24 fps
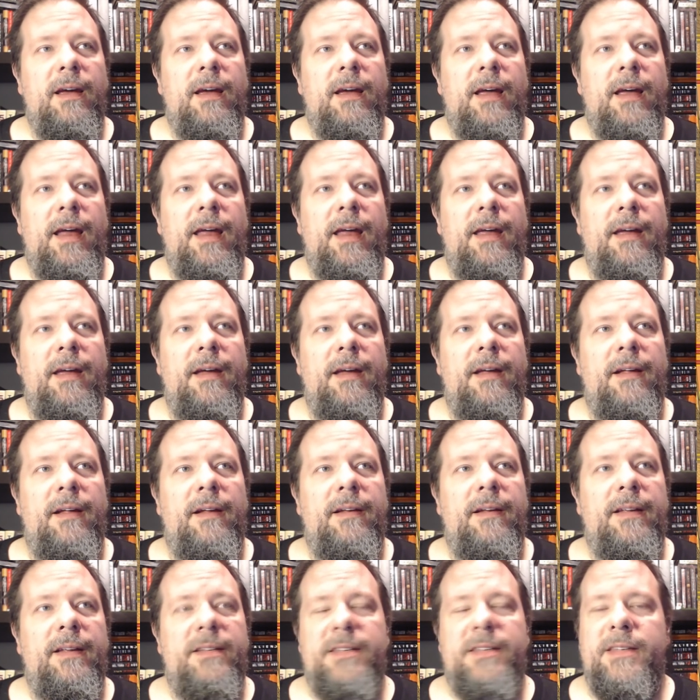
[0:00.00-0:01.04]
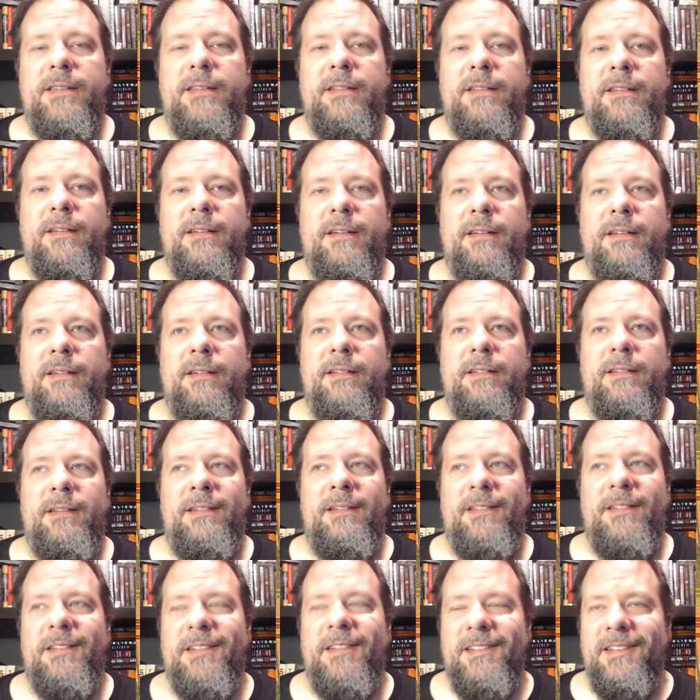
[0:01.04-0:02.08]
and it's
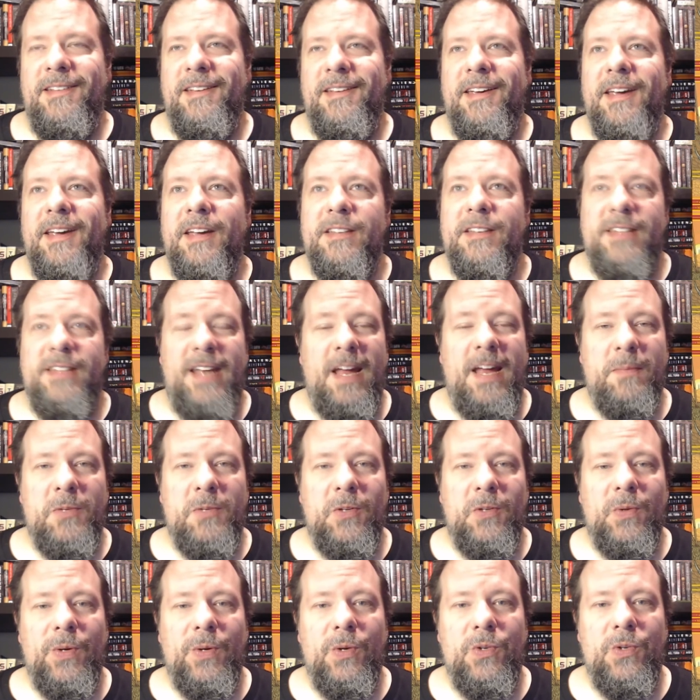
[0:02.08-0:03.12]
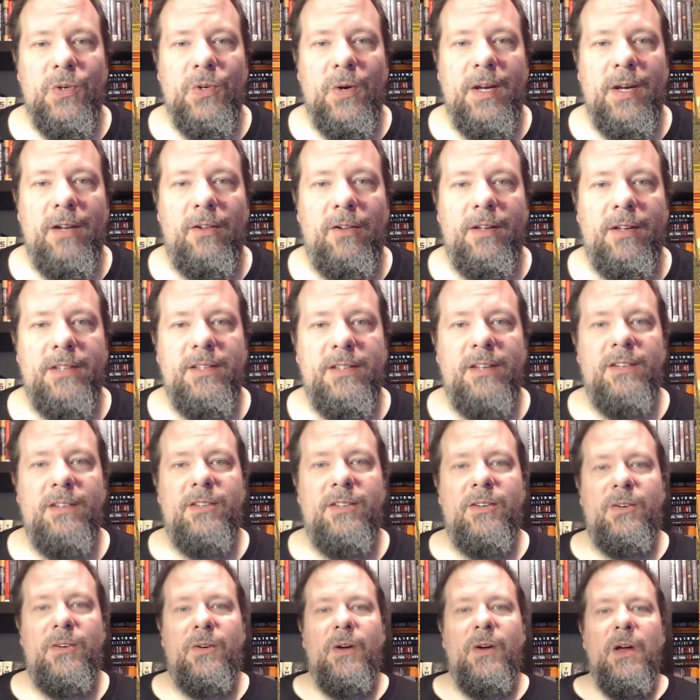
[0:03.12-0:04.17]
it's an absolute joy to listen
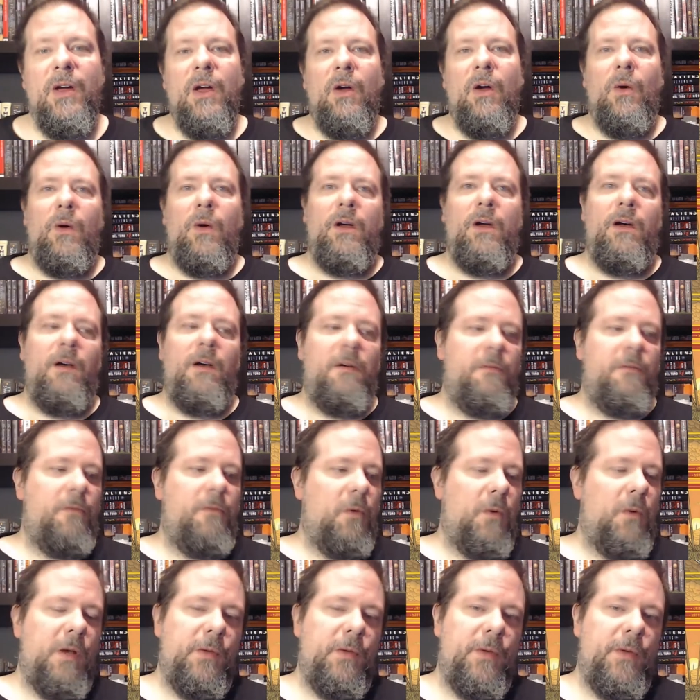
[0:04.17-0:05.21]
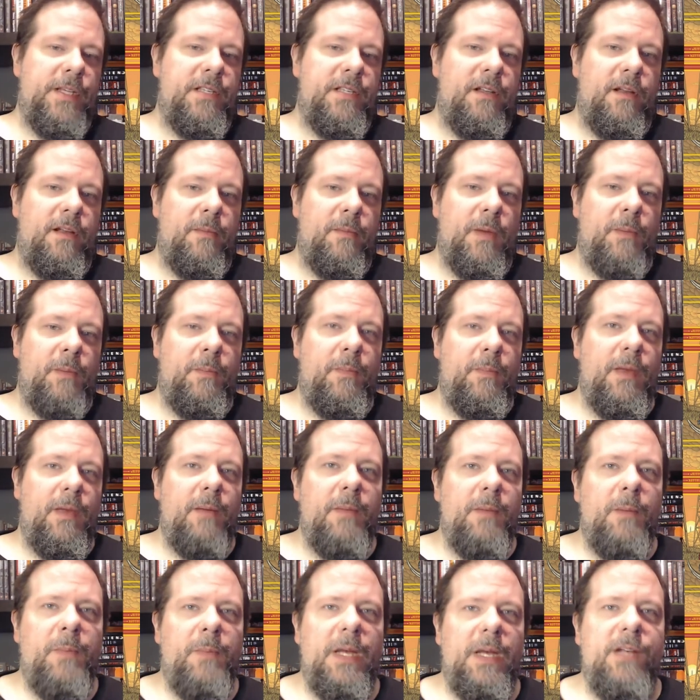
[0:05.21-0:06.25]
to. For one reason,
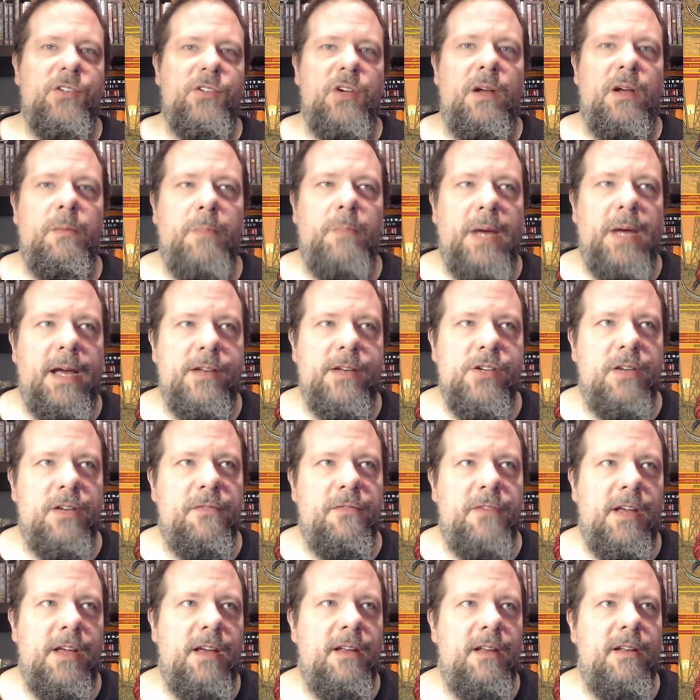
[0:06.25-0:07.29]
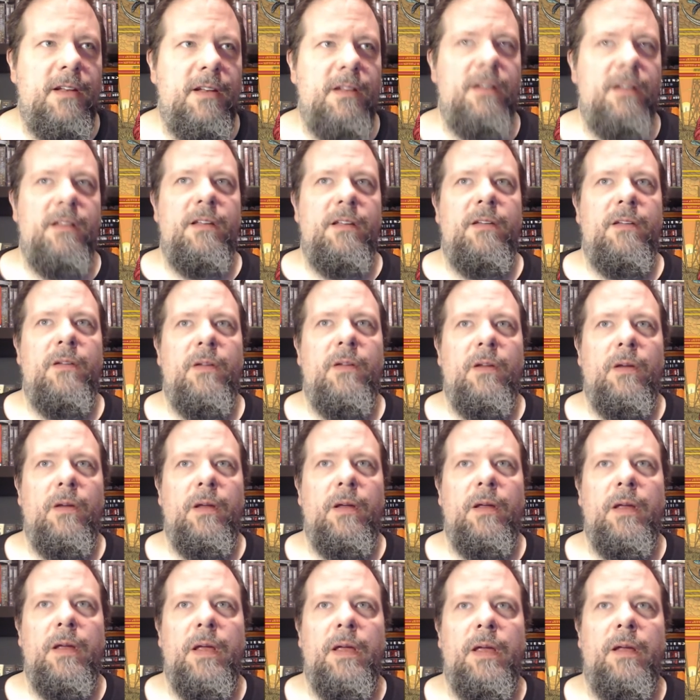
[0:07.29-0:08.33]
I'm a big John Padgett fan
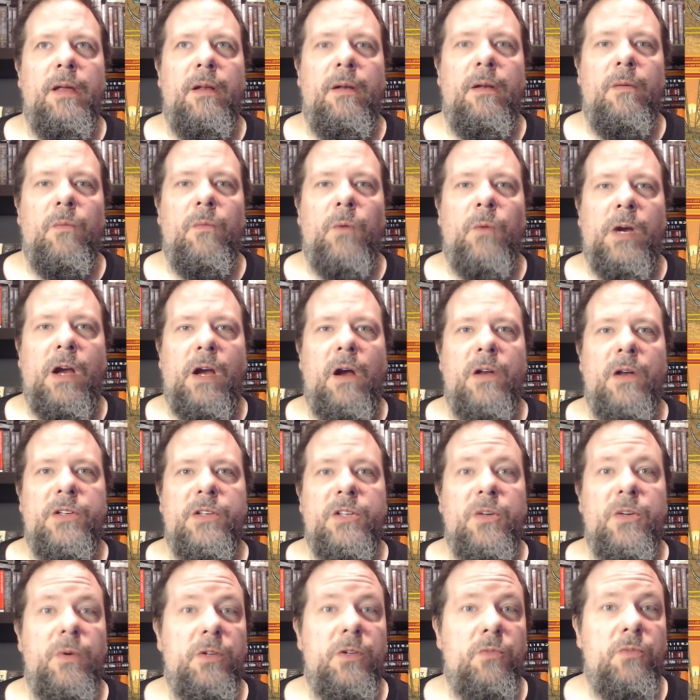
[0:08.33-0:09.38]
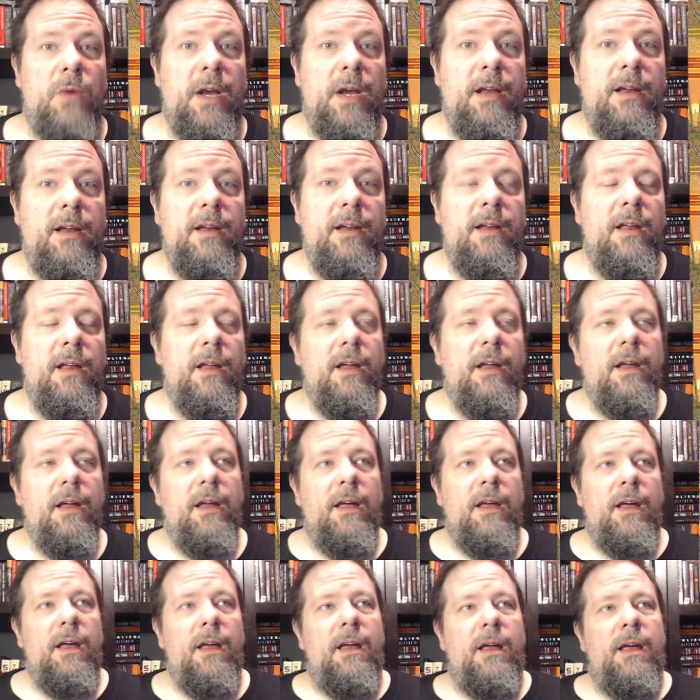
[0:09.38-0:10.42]
in regards to his writing.
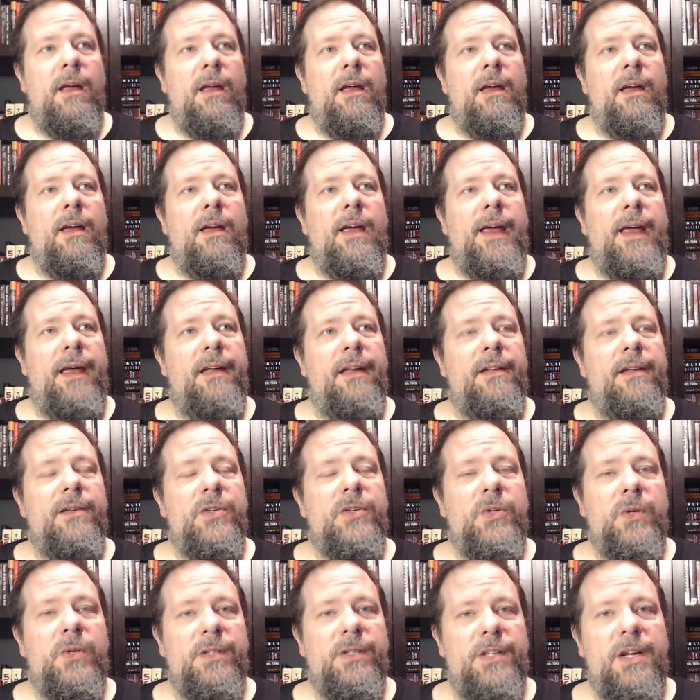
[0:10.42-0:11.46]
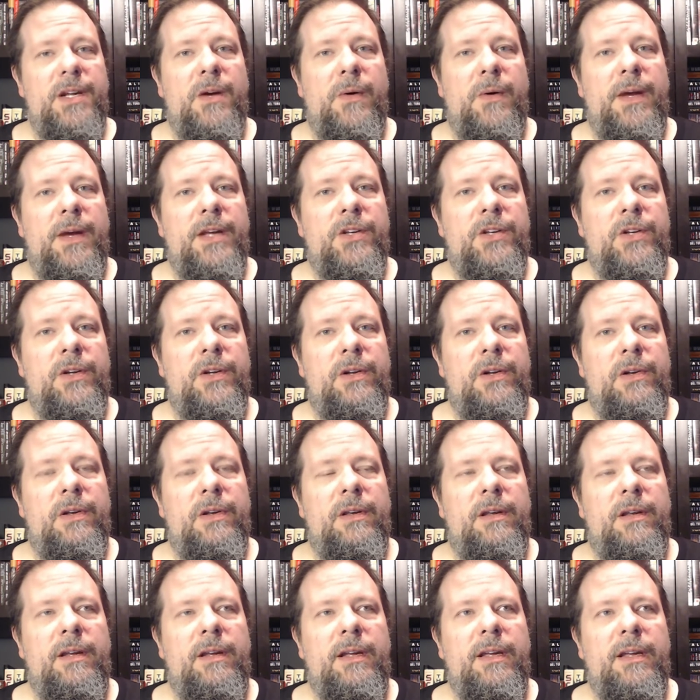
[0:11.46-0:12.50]
And to his narration,
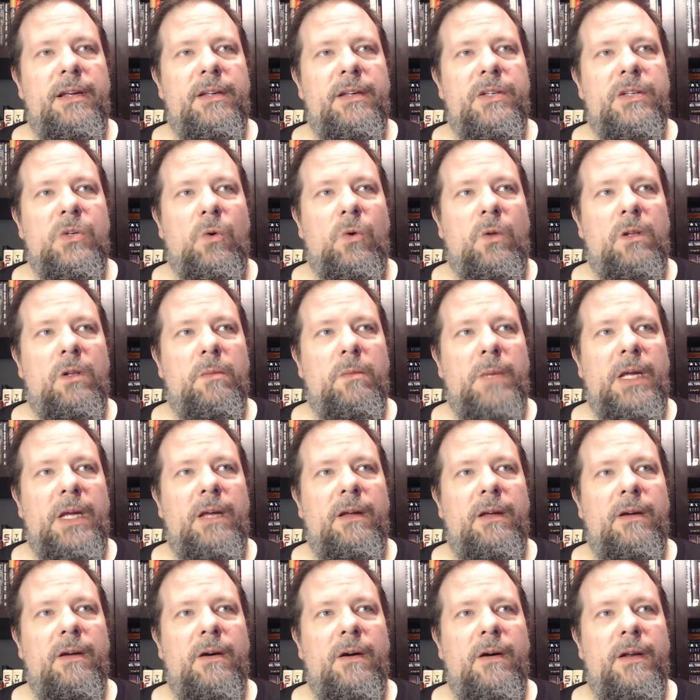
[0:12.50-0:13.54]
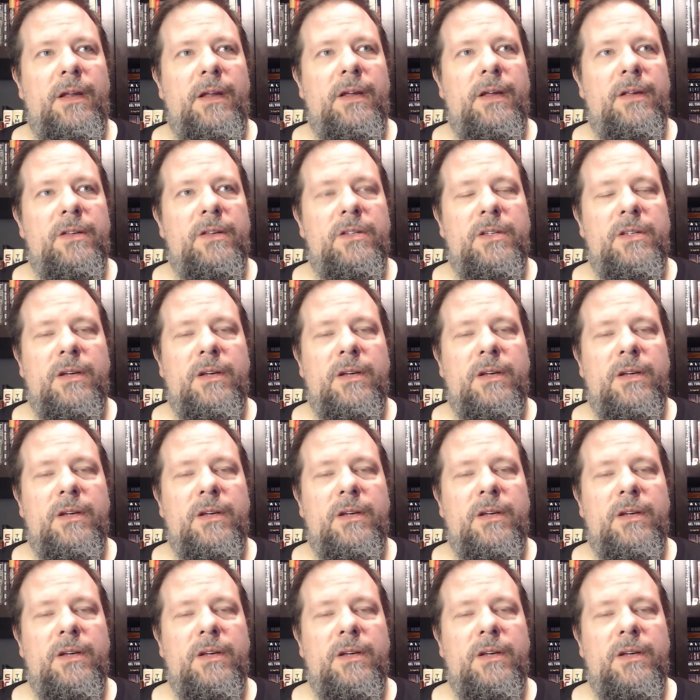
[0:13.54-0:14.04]
he sold me on his